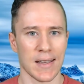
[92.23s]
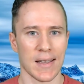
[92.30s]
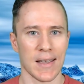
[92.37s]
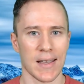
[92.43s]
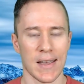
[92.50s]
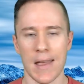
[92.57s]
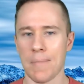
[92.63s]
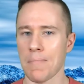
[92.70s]

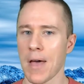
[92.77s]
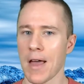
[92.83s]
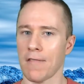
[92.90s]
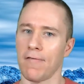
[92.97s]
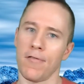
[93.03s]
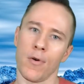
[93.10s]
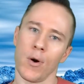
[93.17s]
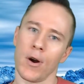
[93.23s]

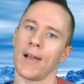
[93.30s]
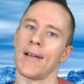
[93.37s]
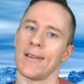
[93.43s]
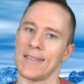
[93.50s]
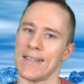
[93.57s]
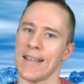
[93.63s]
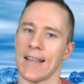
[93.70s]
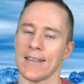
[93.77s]
metaphoric
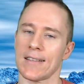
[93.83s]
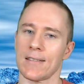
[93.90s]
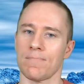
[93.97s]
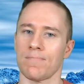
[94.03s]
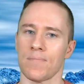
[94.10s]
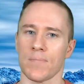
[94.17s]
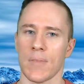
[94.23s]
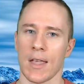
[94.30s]
sense,
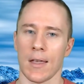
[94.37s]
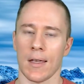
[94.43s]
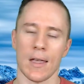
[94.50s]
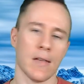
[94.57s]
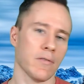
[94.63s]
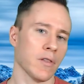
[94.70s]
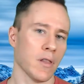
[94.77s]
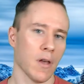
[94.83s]

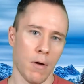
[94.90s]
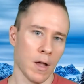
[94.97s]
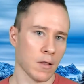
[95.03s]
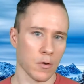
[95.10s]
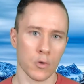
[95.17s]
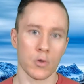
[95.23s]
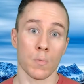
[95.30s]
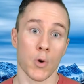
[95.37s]
even though I
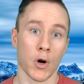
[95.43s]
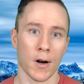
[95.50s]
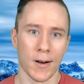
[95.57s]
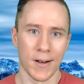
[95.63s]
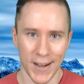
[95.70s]
lose more.